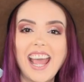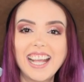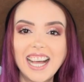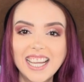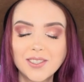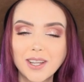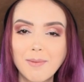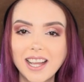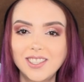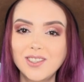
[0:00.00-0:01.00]
Hey guys, welcome
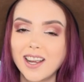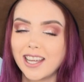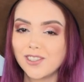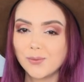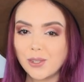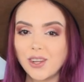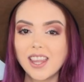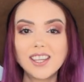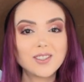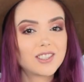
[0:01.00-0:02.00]
back to Dark Angel Beauty.
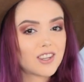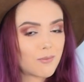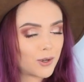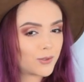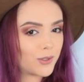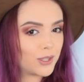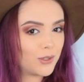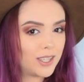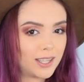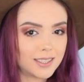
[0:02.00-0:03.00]
Thank you so much for
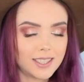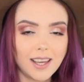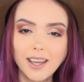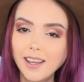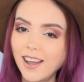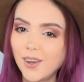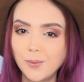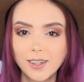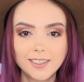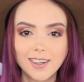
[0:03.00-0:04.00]
tuning in today. I hope
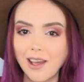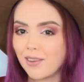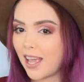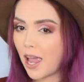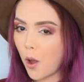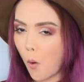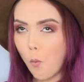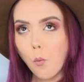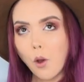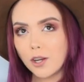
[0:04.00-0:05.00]
you guys are having a
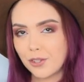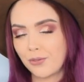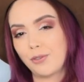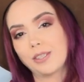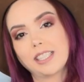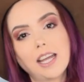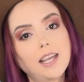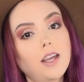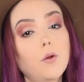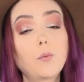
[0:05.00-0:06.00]
wonderful
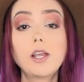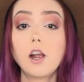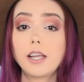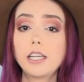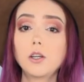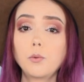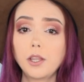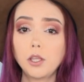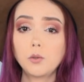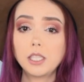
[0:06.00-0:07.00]
day. We are here
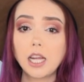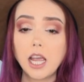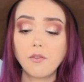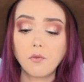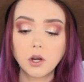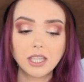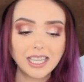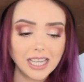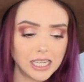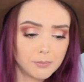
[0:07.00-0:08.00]
with you today for
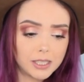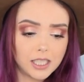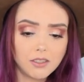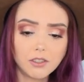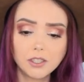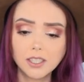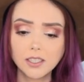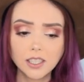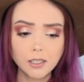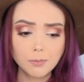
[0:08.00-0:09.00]
the Ipsy
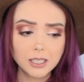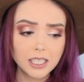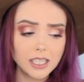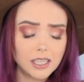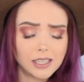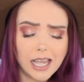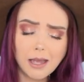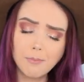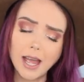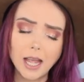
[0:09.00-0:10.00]
versus Ipsy
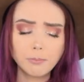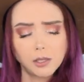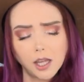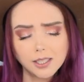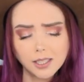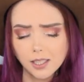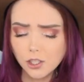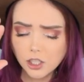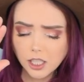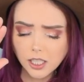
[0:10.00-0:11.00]
Glam Bag Plus
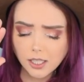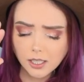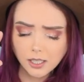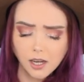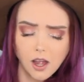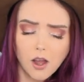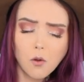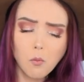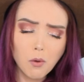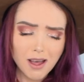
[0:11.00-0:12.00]
Edition.
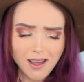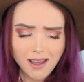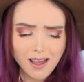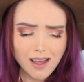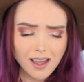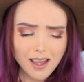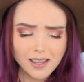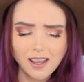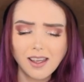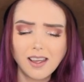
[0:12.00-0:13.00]
What?